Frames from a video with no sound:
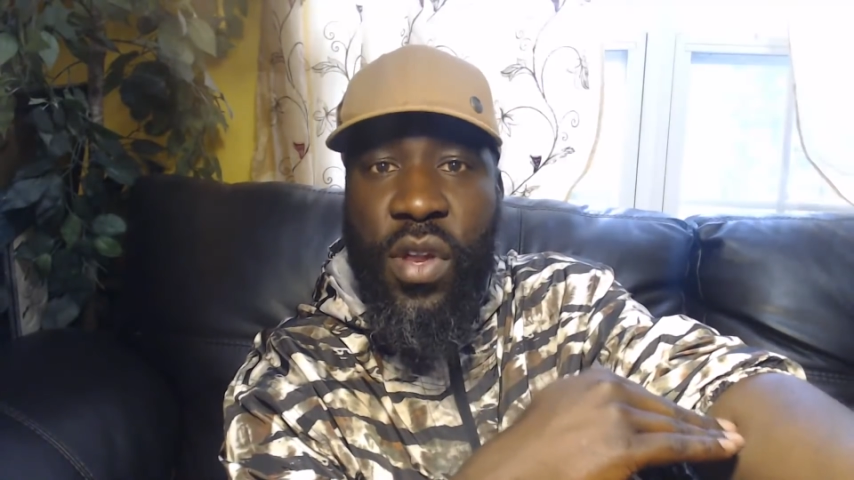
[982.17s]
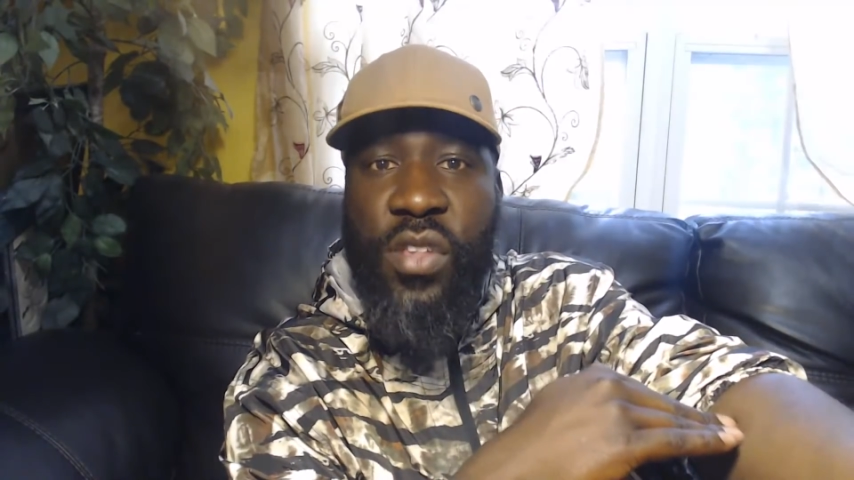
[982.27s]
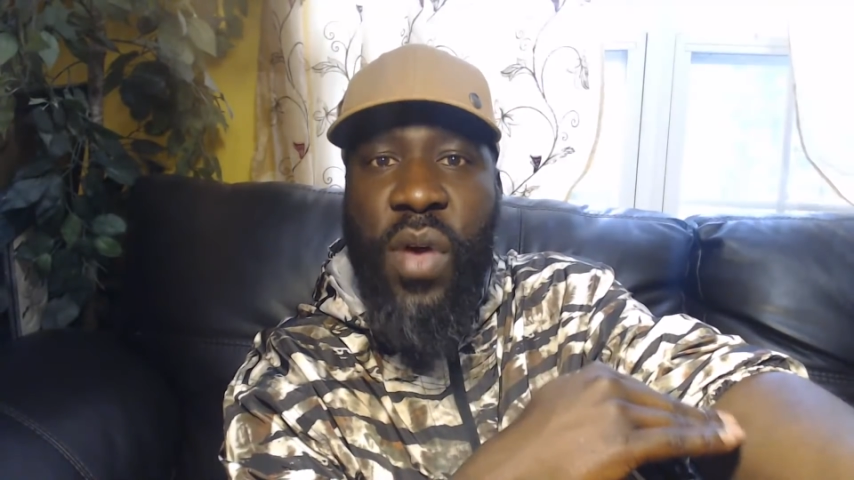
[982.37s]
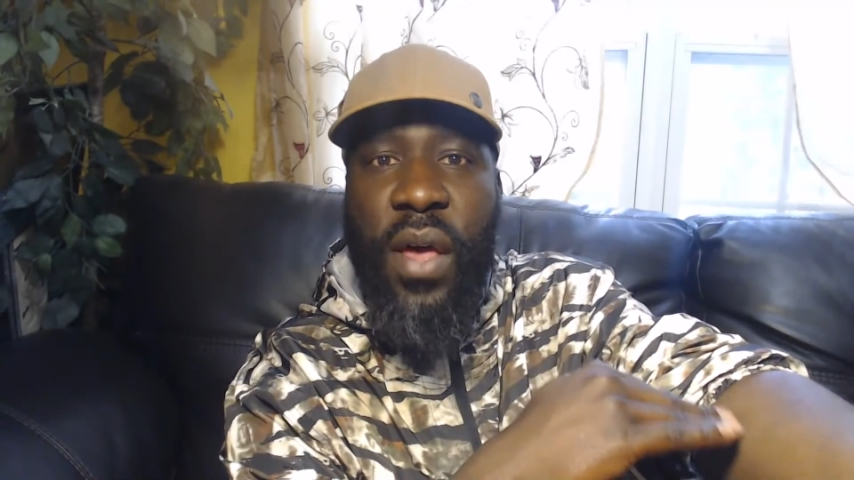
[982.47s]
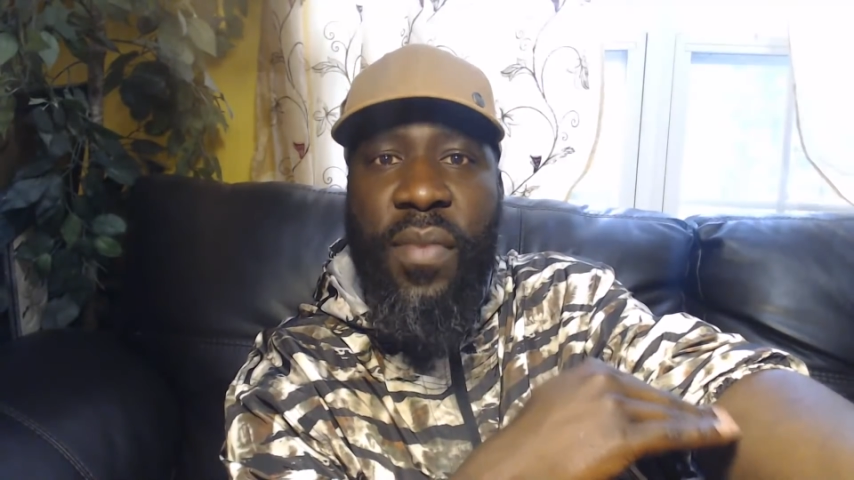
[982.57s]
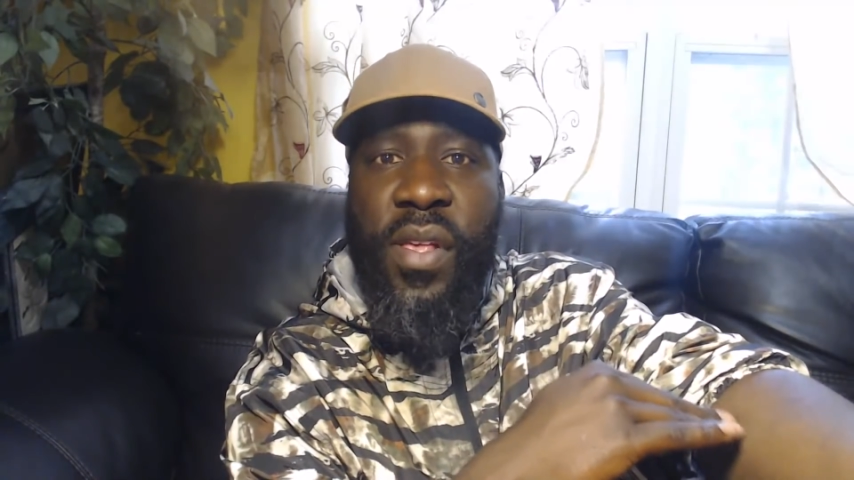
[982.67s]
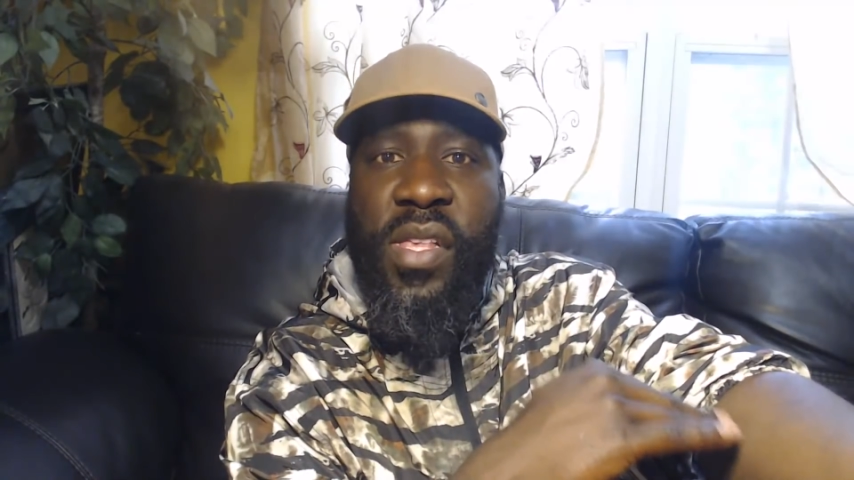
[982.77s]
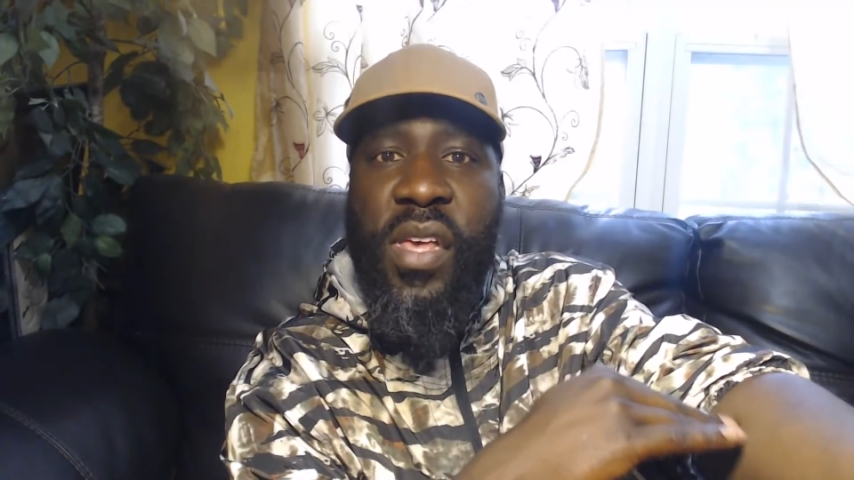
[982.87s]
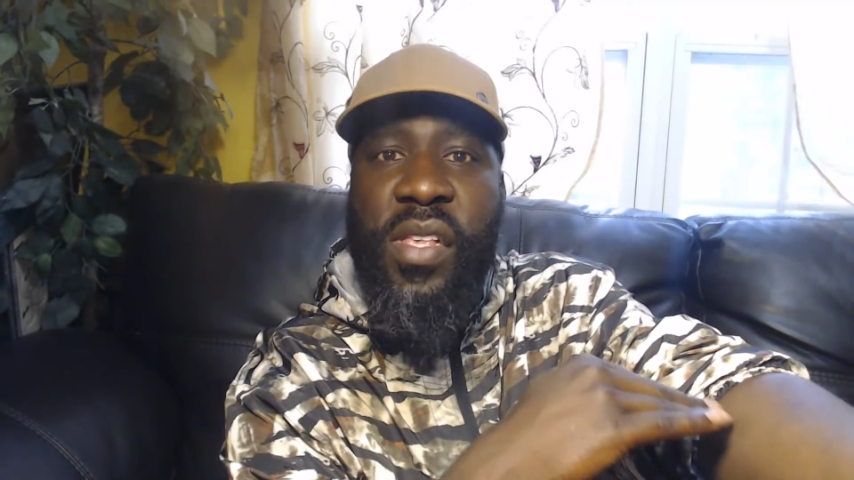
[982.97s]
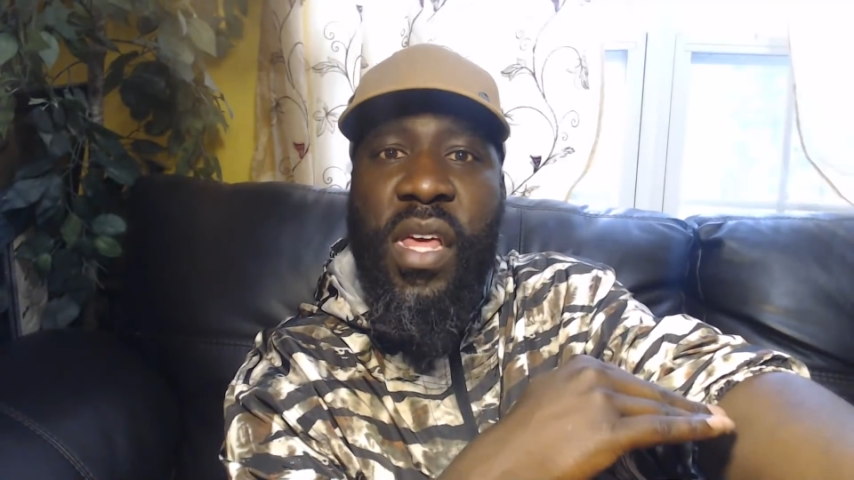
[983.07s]
That's why it
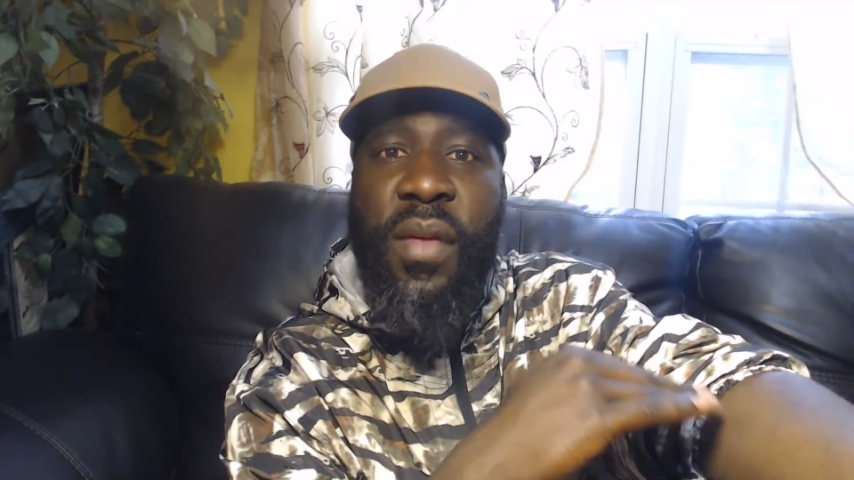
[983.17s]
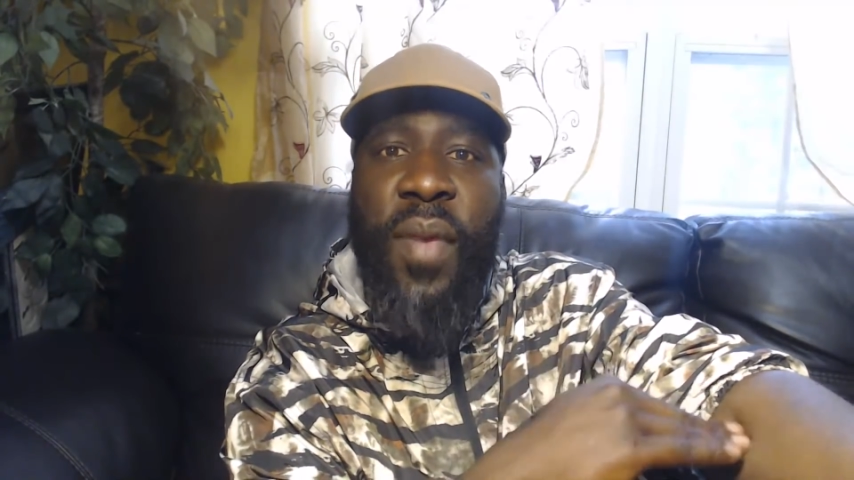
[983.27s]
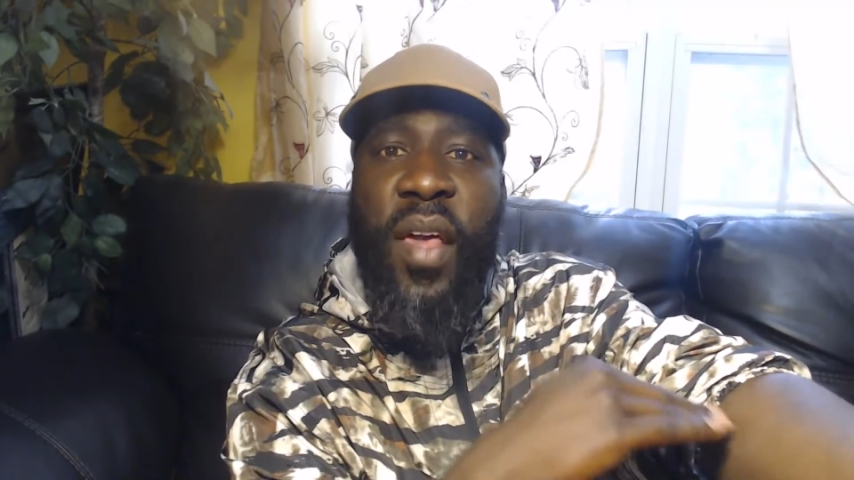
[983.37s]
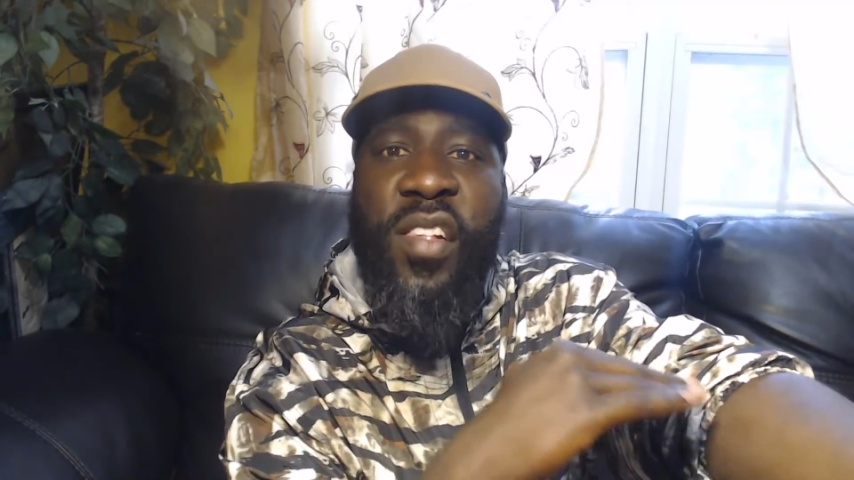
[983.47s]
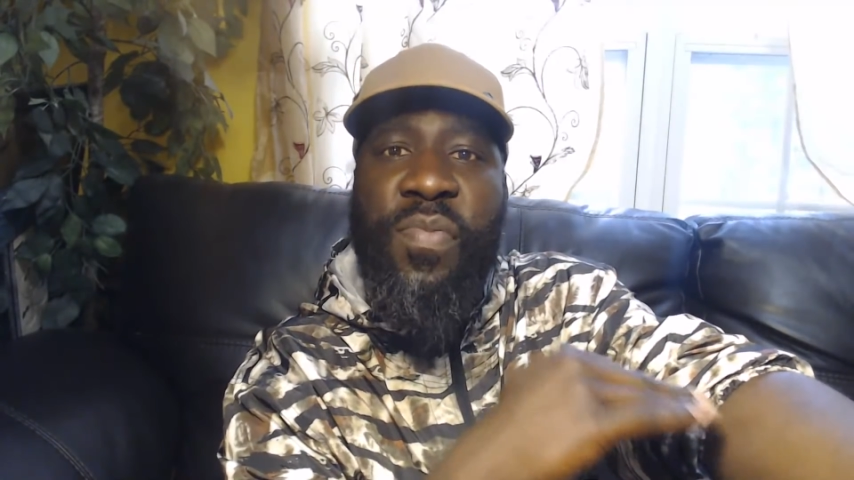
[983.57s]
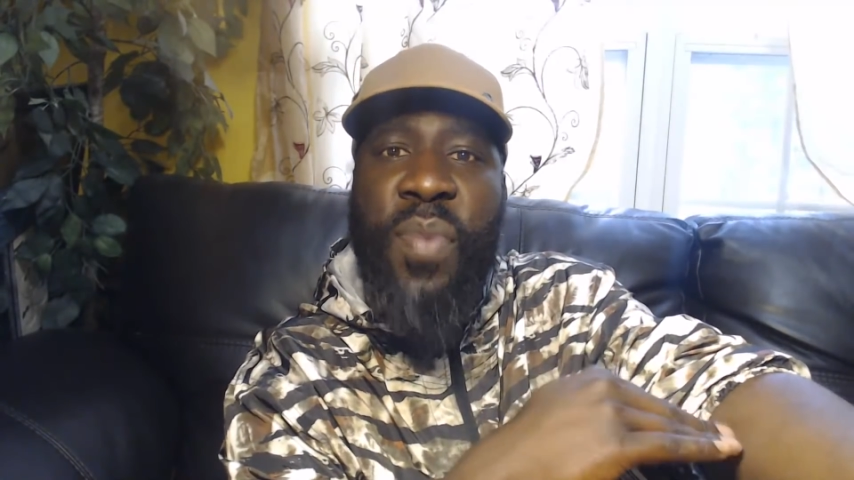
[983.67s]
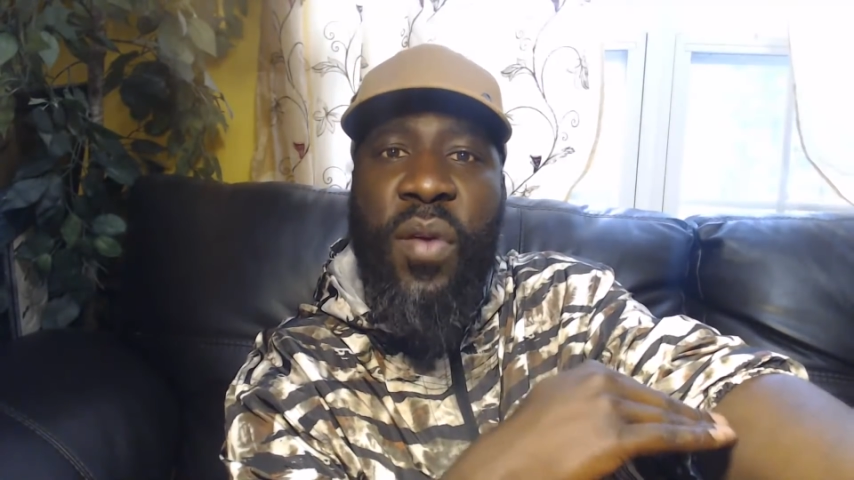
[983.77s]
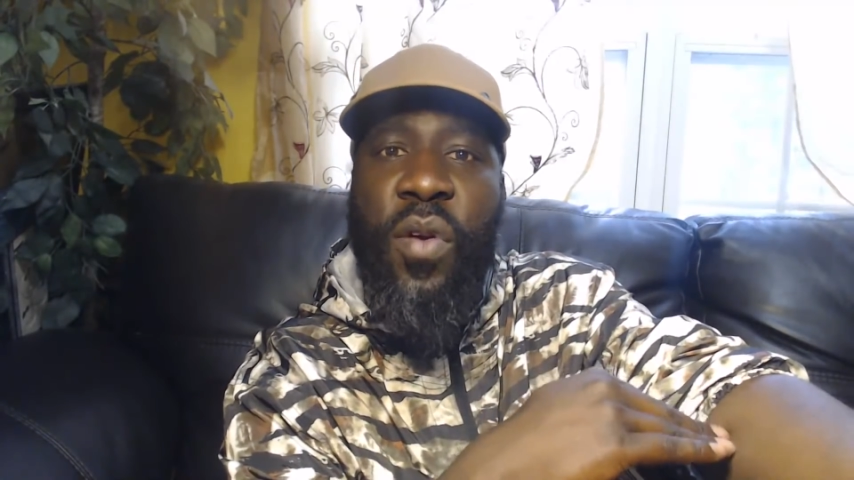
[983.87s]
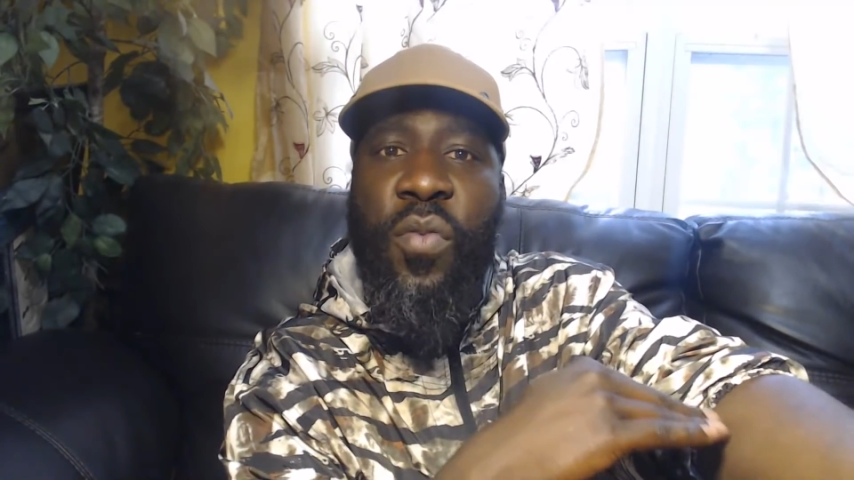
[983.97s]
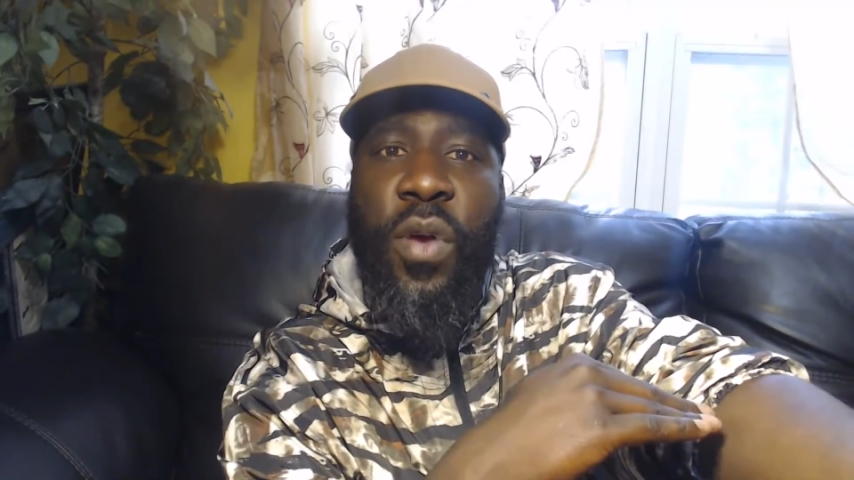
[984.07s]
says that a man's
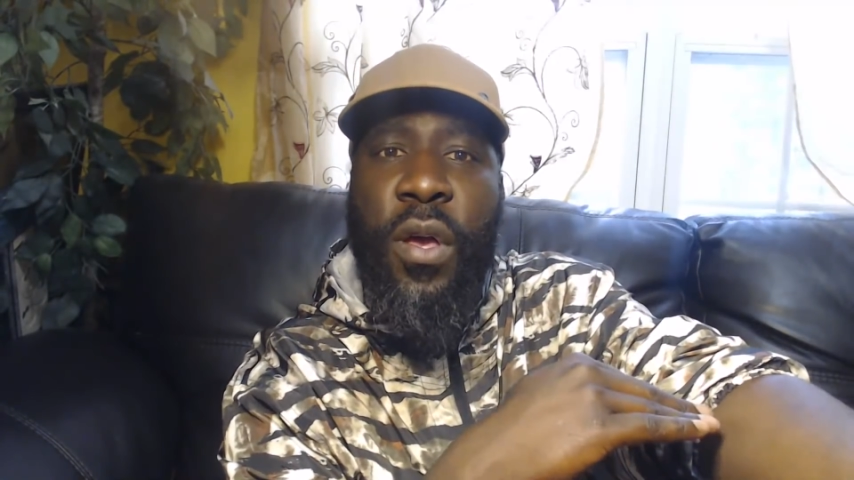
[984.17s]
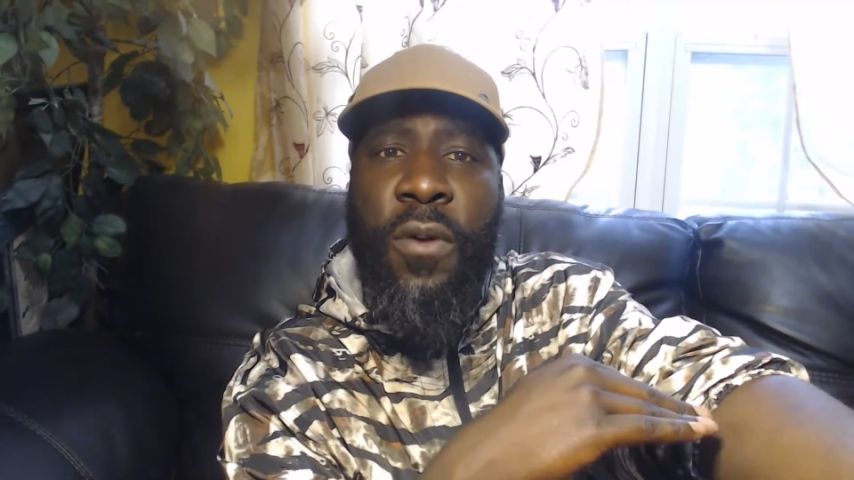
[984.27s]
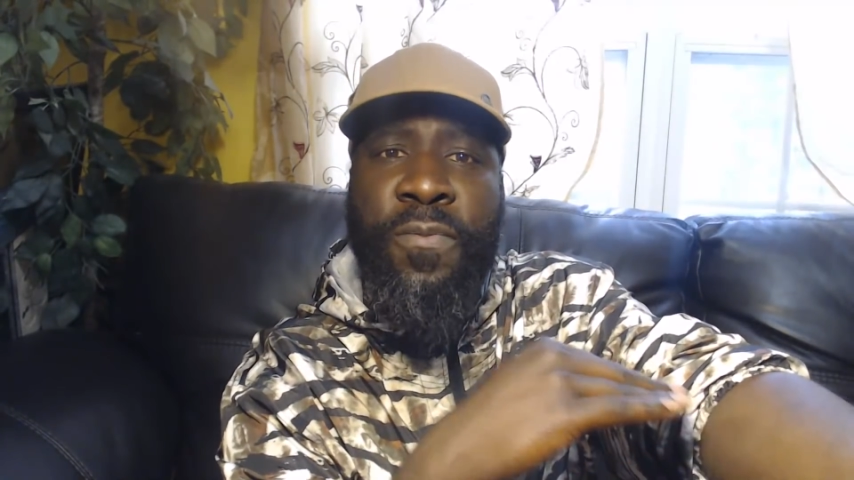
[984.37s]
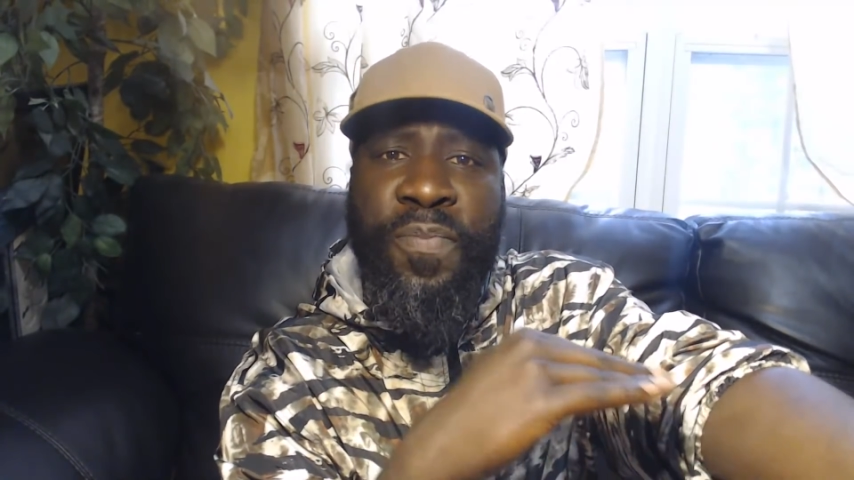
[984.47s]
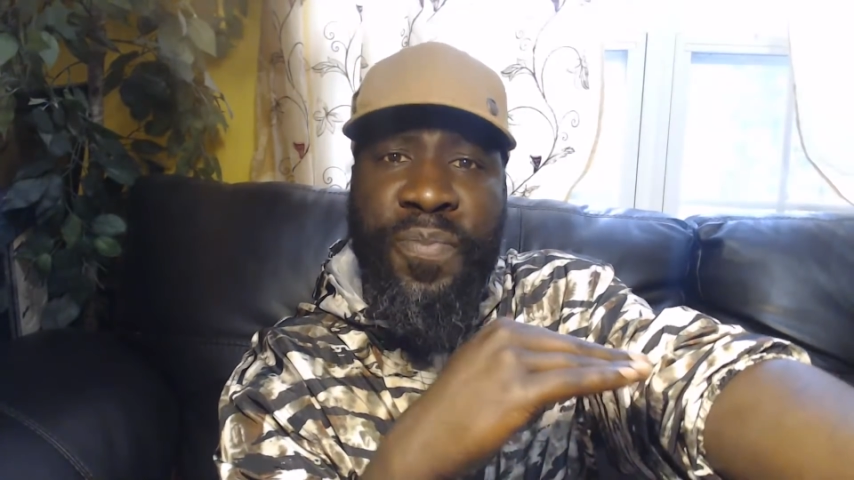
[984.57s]
spirit will